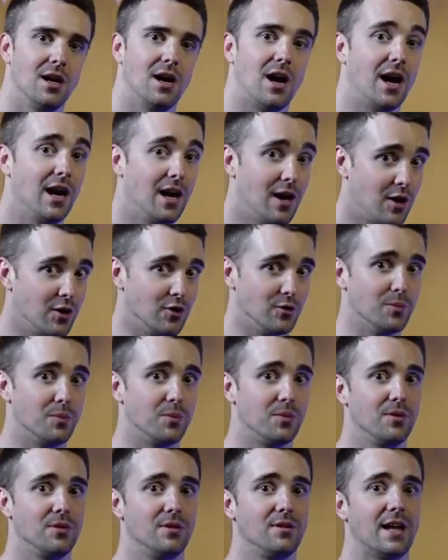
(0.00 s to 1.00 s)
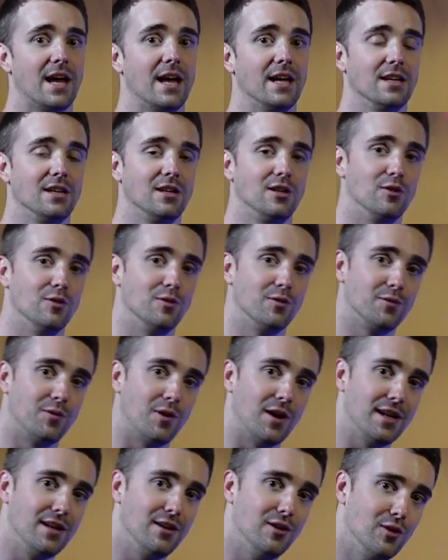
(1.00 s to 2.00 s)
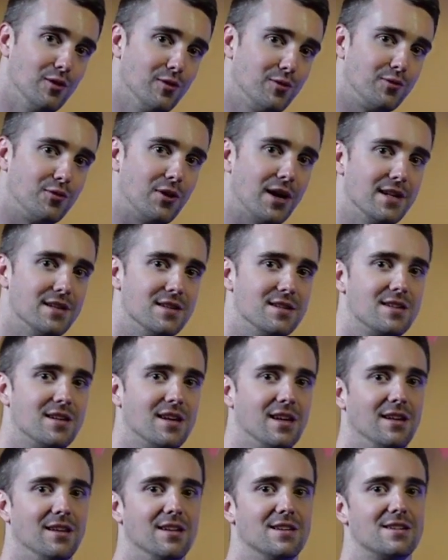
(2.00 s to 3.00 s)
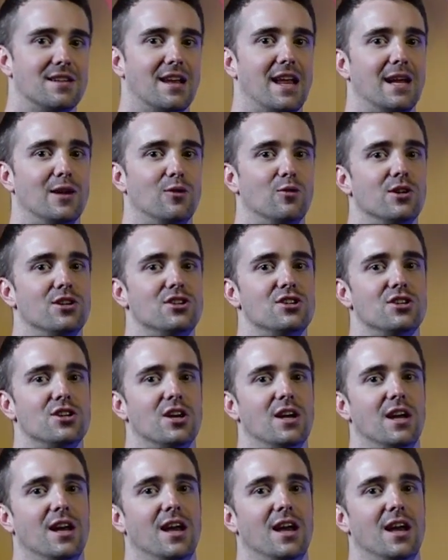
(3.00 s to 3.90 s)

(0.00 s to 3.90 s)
I hope that you find new friends in this language